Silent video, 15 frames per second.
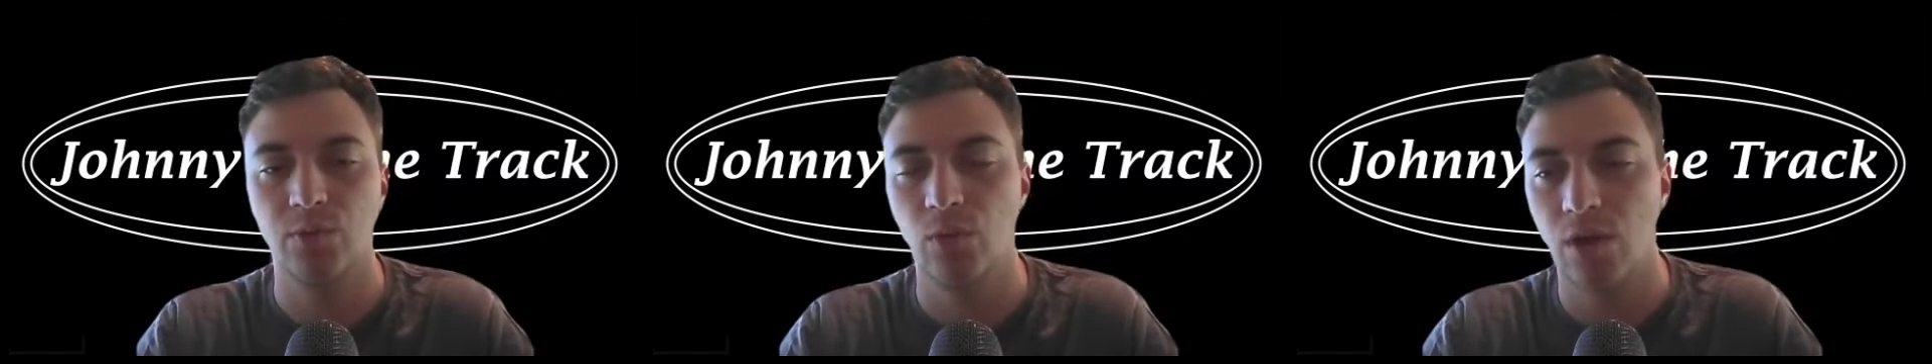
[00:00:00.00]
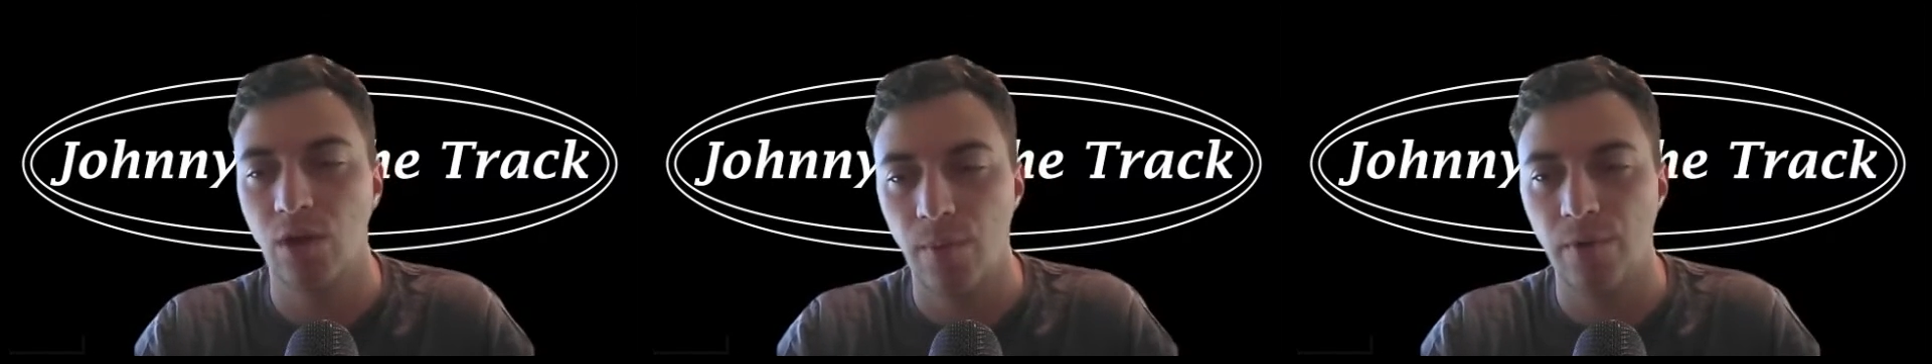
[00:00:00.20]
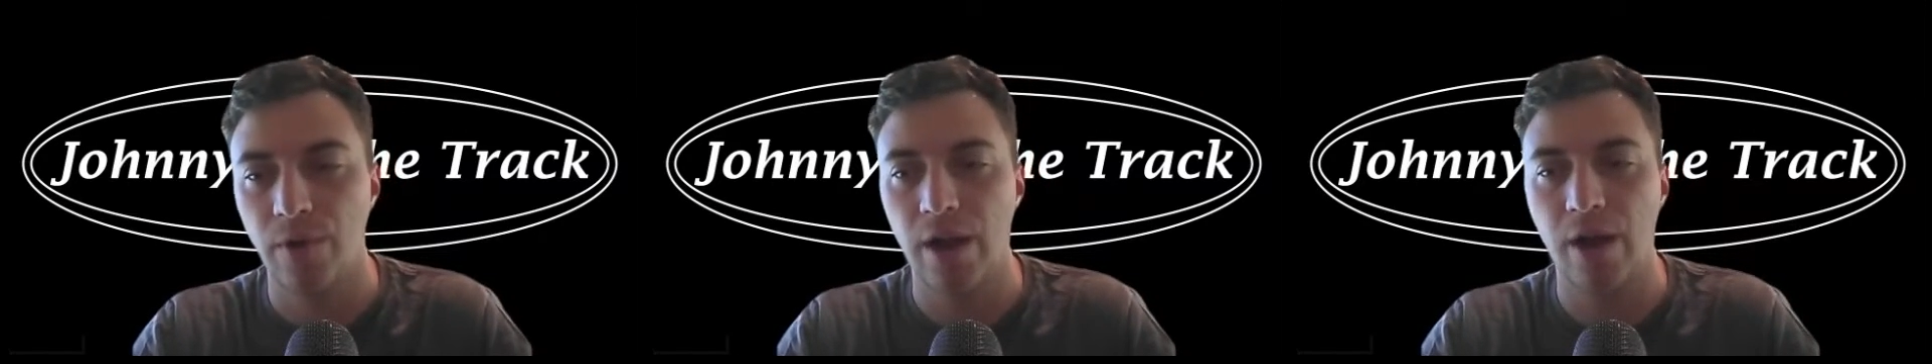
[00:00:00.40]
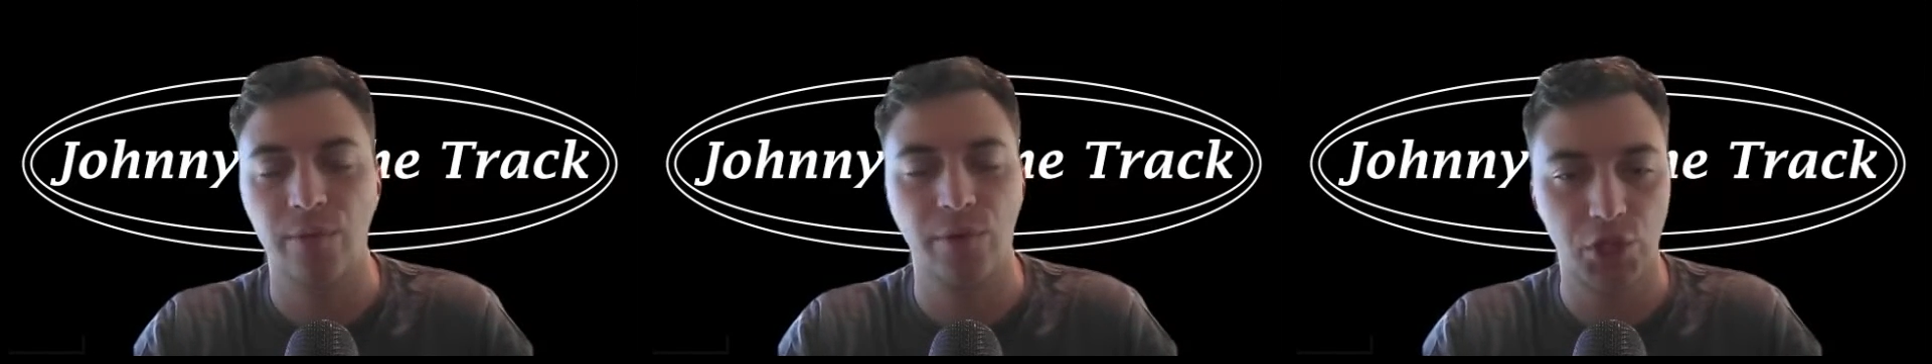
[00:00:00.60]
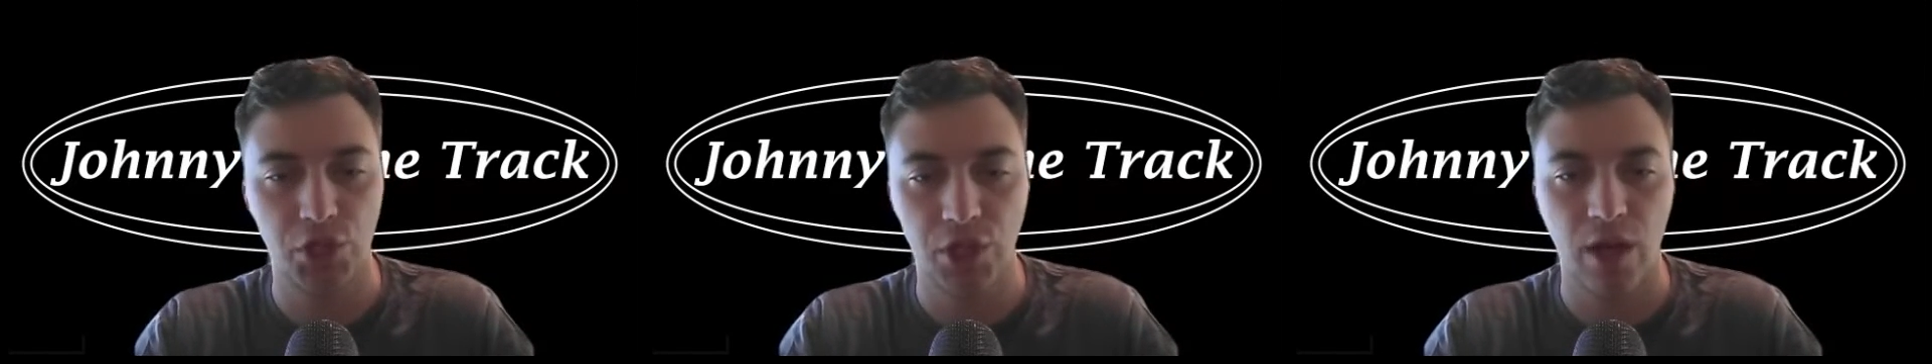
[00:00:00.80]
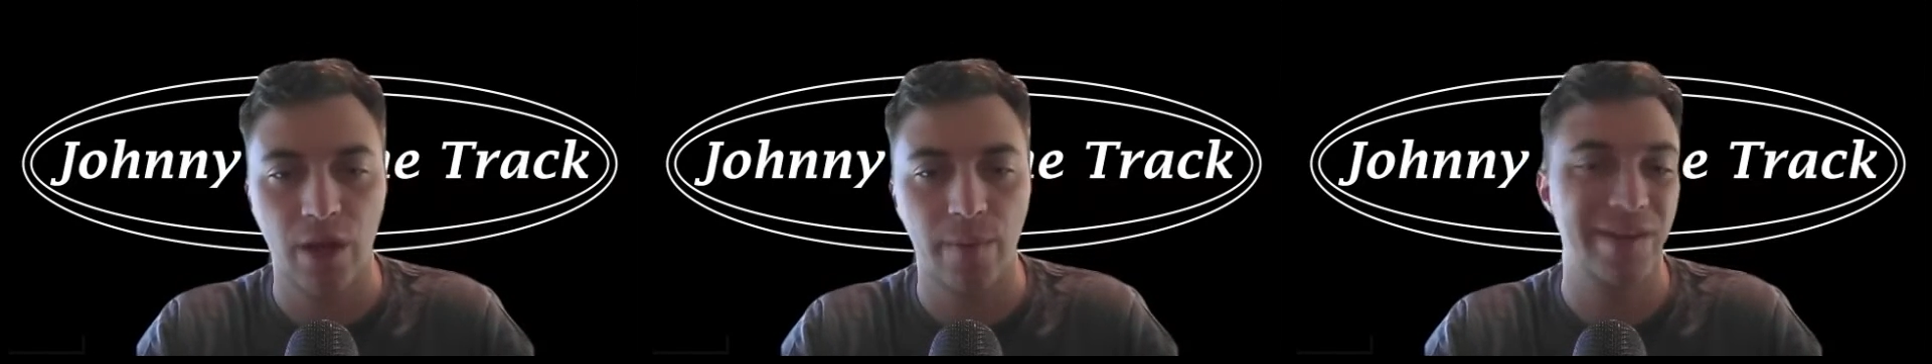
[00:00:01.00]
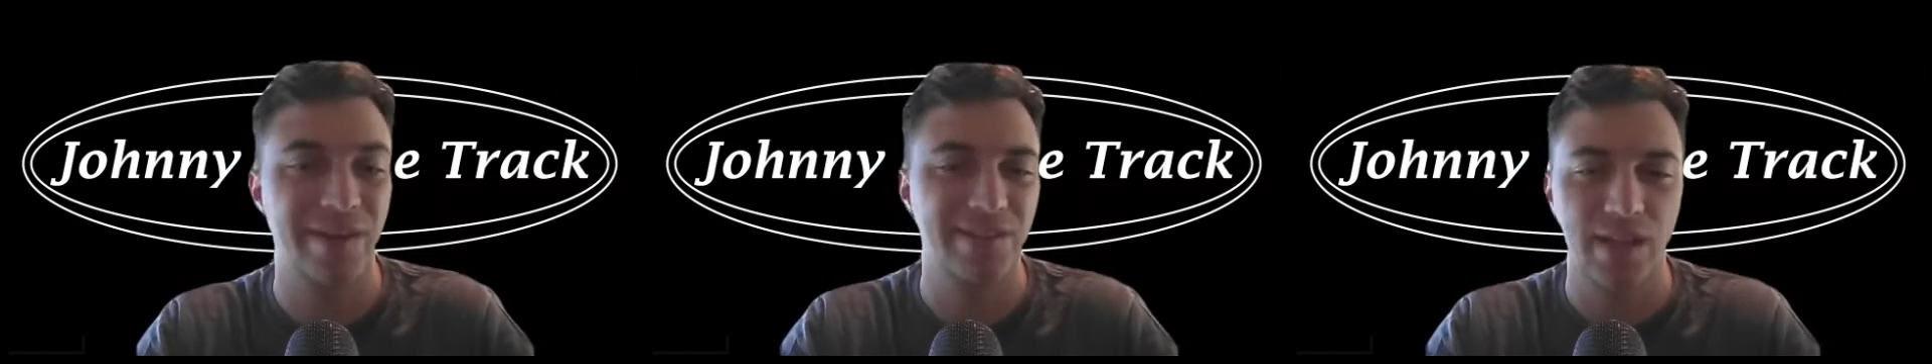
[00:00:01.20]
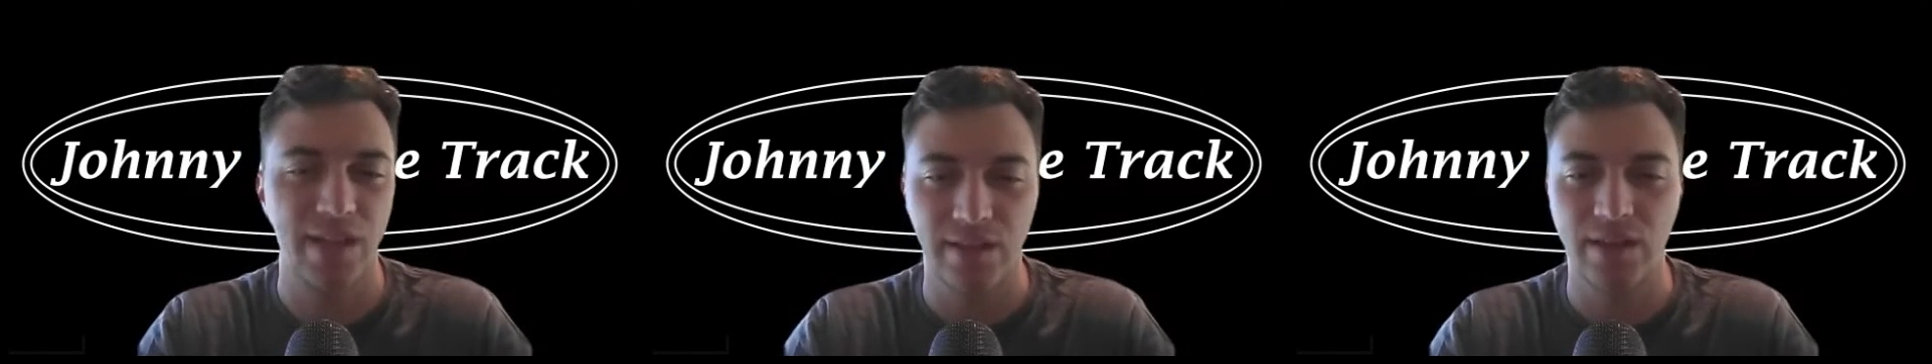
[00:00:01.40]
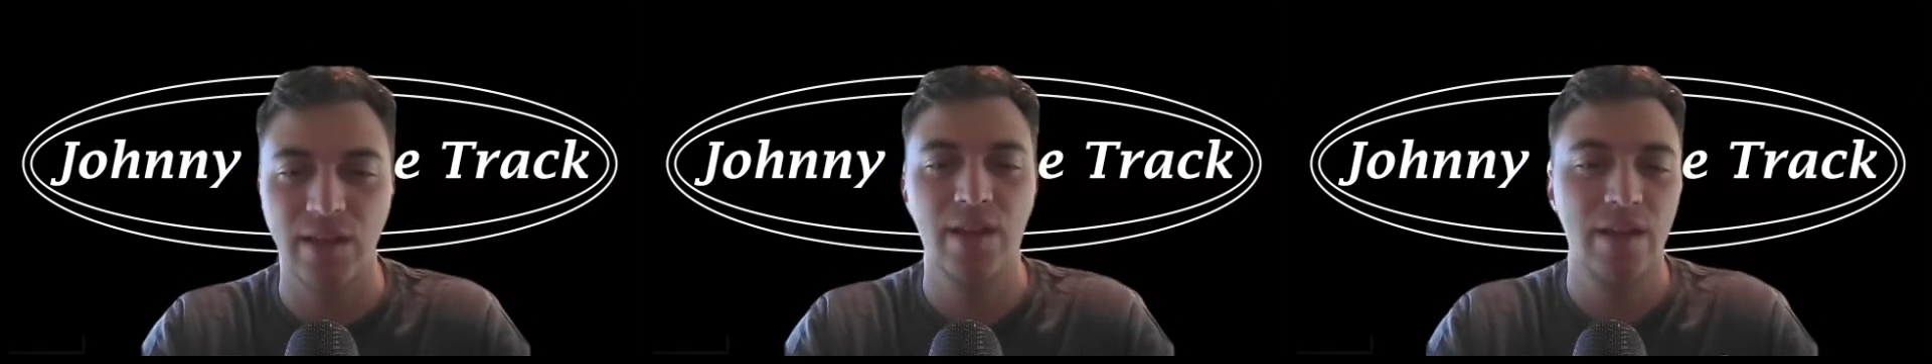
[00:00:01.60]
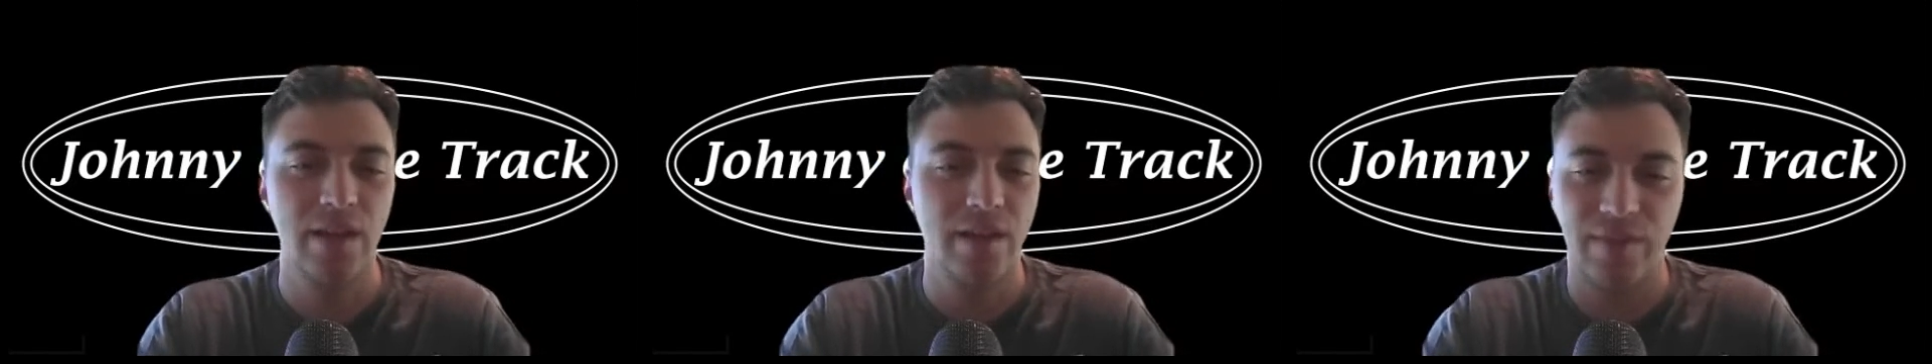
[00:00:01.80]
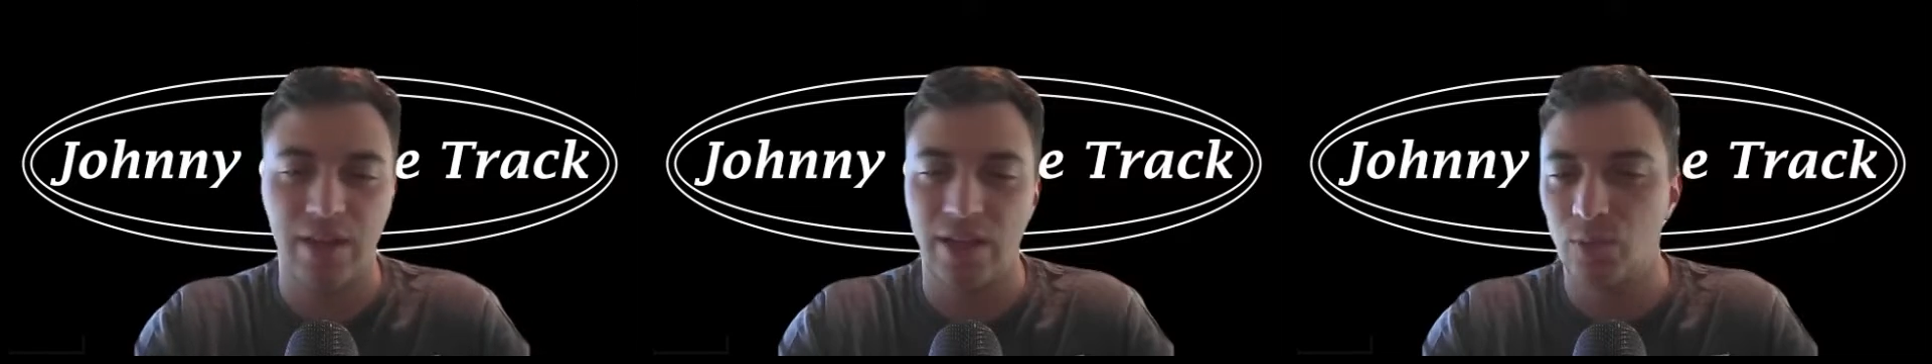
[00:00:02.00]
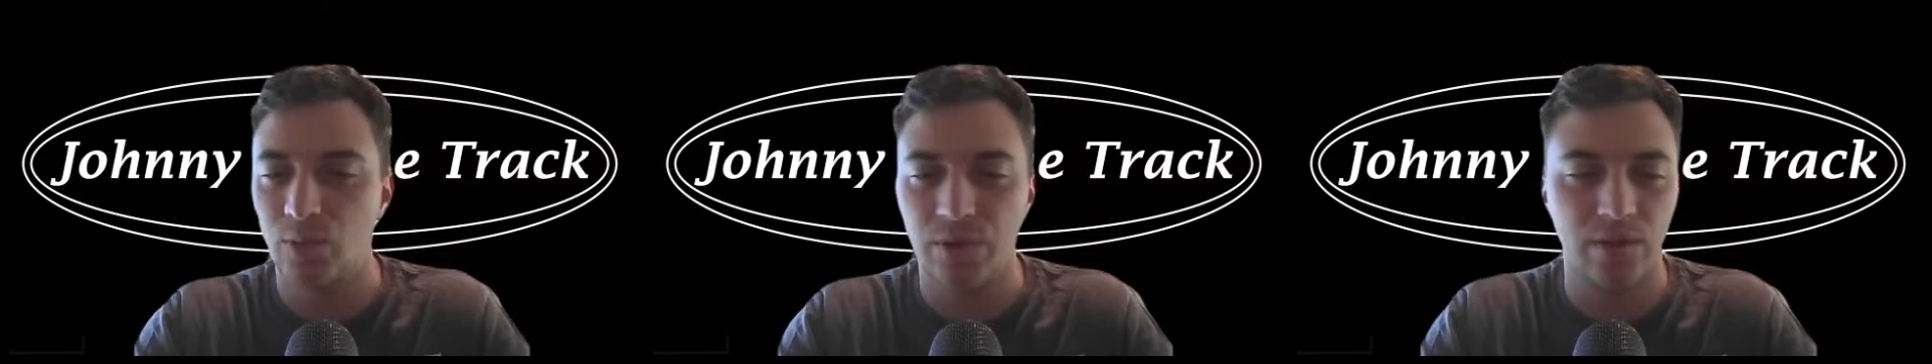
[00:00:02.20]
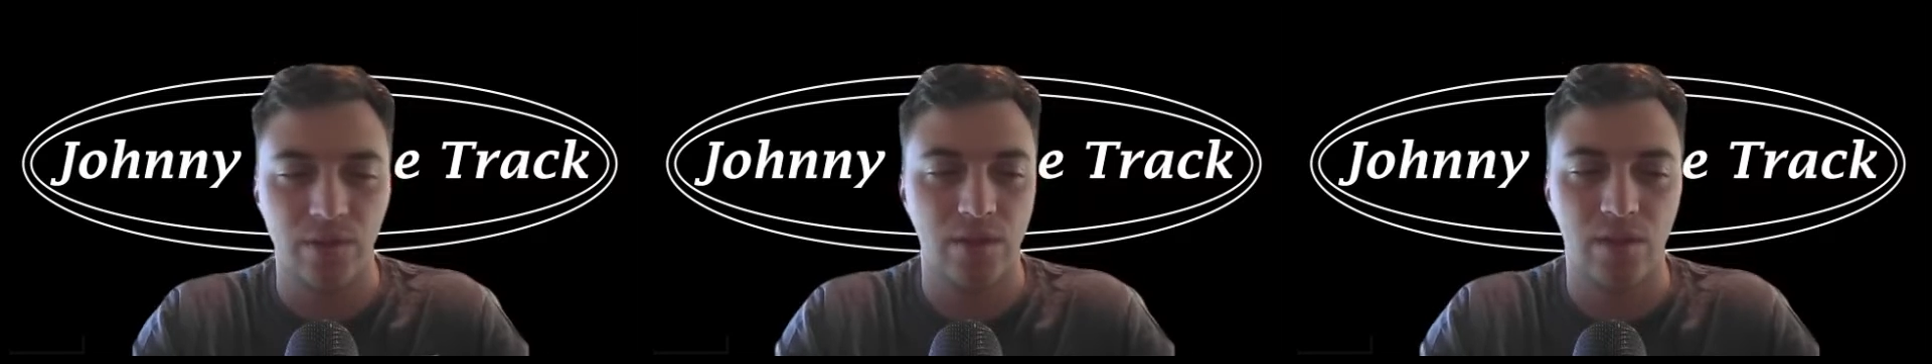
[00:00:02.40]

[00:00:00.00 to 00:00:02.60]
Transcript: will come around and shine because that's what,